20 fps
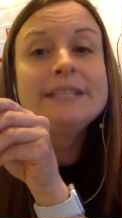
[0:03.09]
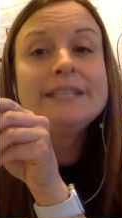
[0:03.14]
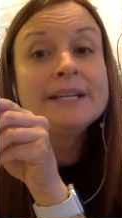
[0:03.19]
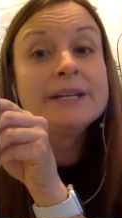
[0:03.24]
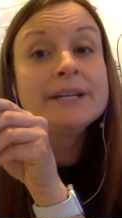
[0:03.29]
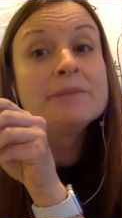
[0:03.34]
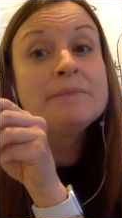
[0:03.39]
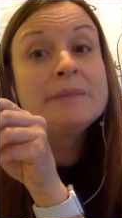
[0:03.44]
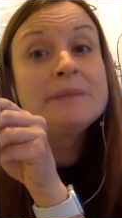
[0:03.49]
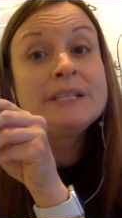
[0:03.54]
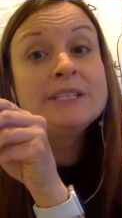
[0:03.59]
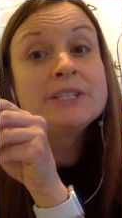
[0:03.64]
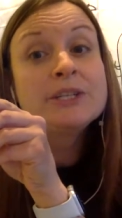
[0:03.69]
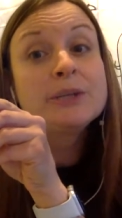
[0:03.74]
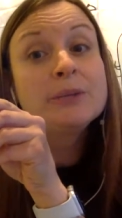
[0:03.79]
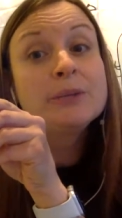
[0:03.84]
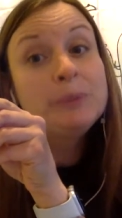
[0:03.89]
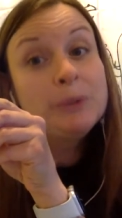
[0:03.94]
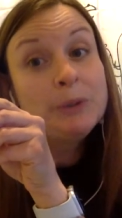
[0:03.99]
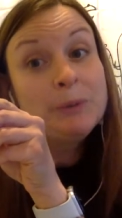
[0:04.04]
Dear
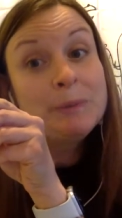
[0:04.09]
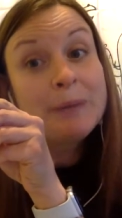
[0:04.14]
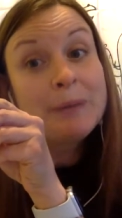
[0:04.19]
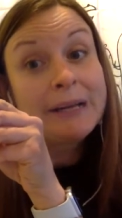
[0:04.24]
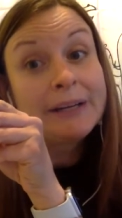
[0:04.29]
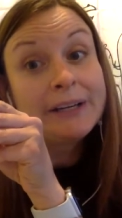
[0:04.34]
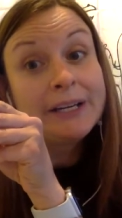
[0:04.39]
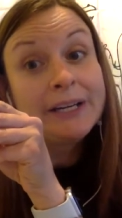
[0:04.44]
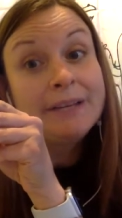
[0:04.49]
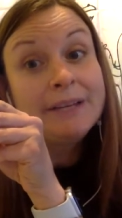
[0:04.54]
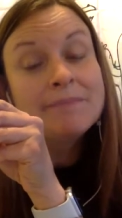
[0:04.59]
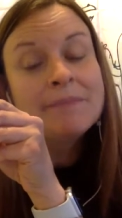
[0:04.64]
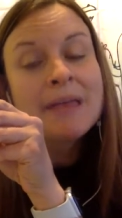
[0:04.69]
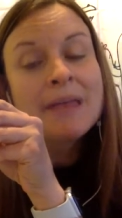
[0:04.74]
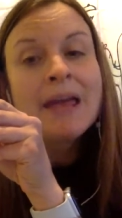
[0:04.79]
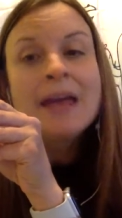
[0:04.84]
Mr. Blueberry.